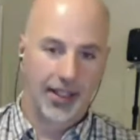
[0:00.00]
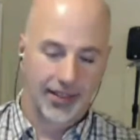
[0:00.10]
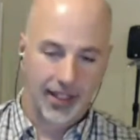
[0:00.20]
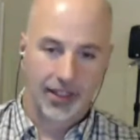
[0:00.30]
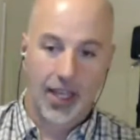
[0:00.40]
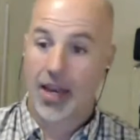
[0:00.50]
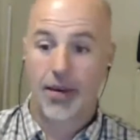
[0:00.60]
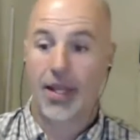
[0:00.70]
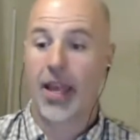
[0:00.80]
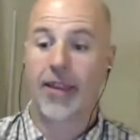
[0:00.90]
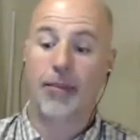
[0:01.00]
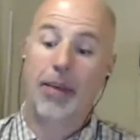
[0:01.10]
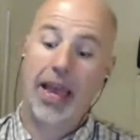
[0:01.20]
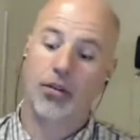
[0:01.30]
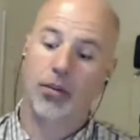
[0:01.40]
exactly. And I mean, in a
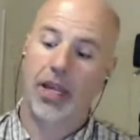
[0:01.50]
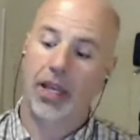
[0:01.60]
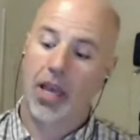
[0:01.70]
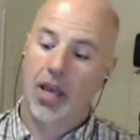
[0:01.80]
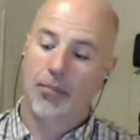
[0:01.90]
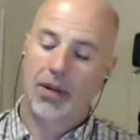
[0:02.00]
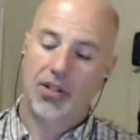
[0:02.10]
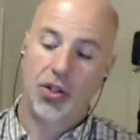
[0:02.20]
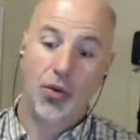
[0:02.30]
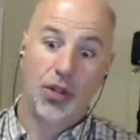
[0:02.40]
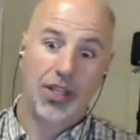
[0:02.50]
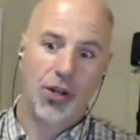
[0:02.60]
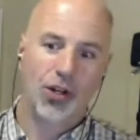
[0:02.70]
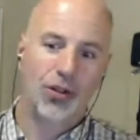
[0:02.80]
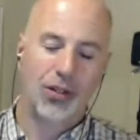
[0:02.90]
pound a week, but
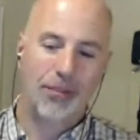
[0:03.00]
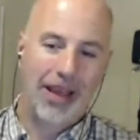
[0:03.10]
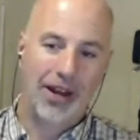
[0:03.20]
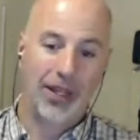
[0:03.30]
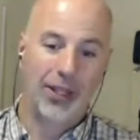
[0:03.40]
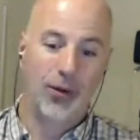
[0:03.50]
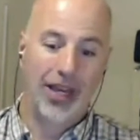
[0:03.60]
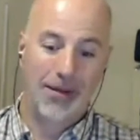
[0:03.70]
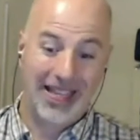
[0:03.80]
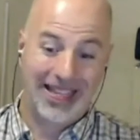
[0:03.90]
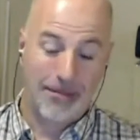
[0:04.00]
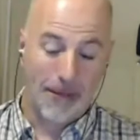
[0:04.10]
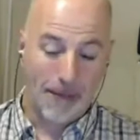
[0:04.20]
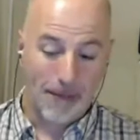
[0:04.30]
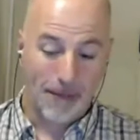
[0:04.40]
in order to lose a pound a week,
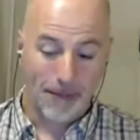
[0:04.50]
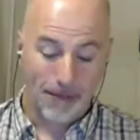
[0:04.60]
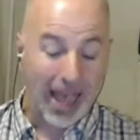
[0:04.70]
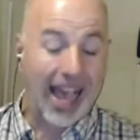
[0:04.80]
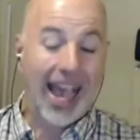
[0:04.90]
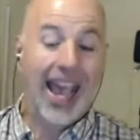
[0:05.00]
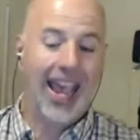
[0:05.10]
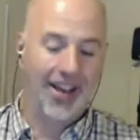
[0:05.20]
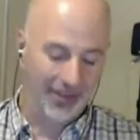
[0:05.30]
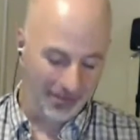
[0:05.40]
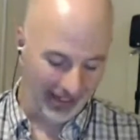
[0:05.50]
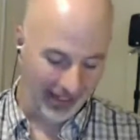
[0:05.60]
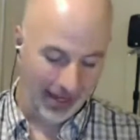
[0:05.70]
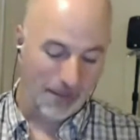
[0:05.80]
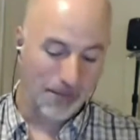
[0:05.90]
I have to
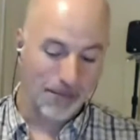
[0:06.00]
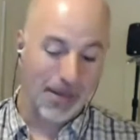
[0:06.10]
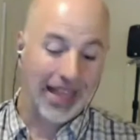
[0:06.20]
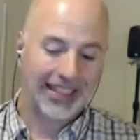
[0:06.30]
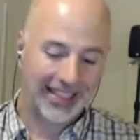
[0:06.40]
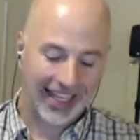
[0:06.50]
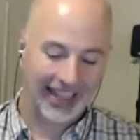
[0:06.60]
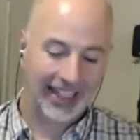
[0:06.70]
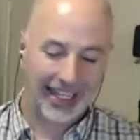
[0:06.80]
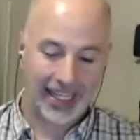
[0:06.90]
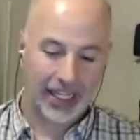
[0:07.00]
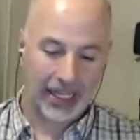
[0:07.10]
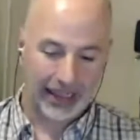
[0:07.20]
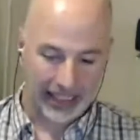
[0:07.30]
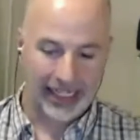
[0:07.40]
be militantly
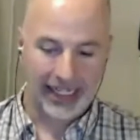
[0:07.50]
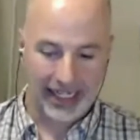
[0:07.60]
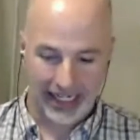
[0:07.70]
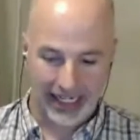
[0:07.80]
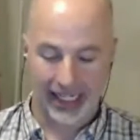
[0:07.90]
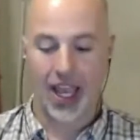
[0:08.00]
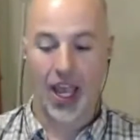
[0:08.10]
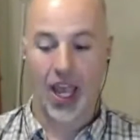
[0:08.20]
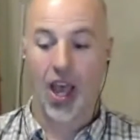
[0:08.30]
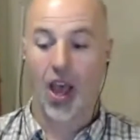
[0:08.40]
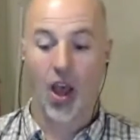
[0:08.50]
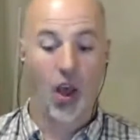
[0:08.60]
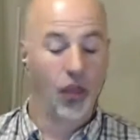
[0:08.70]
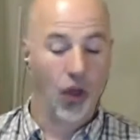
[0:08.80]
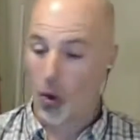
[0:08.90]
clean eating
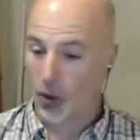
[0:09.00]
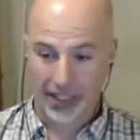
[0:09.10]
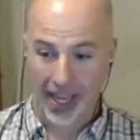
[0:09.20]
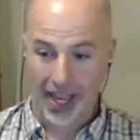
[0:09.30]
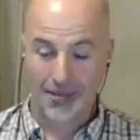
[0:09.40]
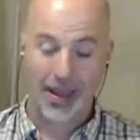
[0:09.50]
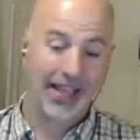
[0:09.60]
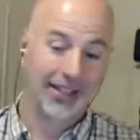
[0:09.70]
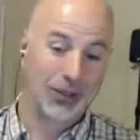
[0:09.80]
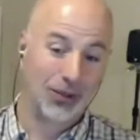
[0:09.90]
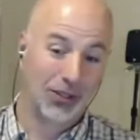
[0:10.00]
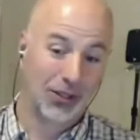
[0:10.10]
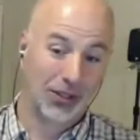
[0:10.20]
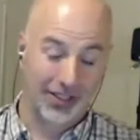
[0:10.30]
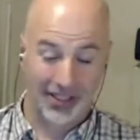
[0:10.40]
the whole time, and to
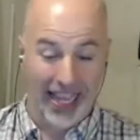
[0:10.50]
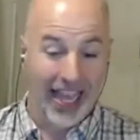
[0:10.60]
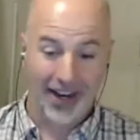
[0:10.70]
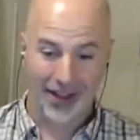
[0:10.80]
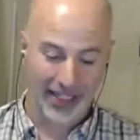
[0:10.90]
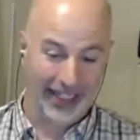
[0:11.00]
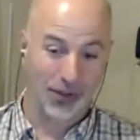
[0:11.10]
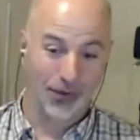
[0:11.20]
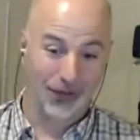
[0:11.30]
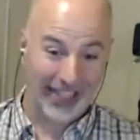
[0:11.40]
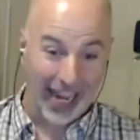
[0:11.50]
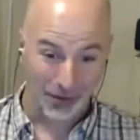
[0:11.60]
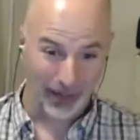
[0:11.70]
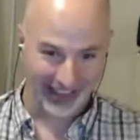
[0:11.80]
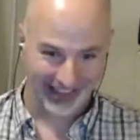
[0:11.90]
lose 10 of those, I got to do it for
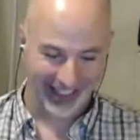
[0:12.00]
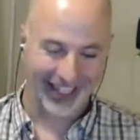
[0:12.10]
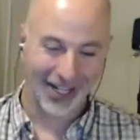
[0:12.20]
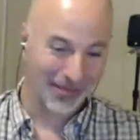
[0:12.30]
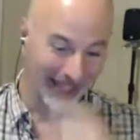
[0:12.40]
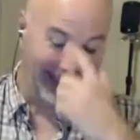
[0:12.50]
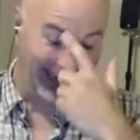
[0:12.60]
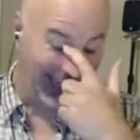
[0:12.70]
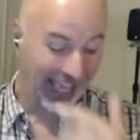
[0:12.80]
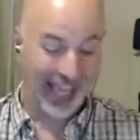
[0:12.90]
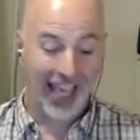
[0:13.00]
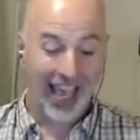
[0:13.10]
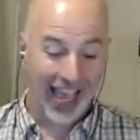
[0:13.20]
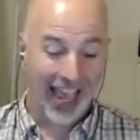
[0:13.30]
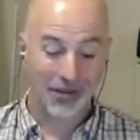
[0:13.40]
10 weeks. Like, what I'm saying? Like,
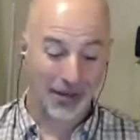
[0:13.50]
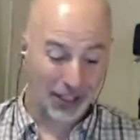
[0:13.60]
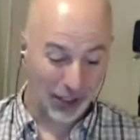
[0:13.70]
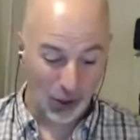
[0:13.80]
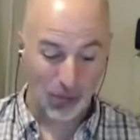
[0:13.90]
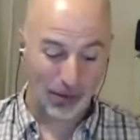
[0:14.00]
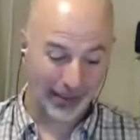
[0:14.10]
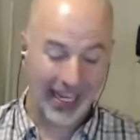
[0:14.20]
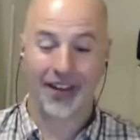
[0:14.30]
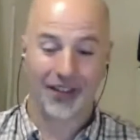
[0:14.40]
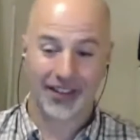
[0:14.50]
I have to be super tight for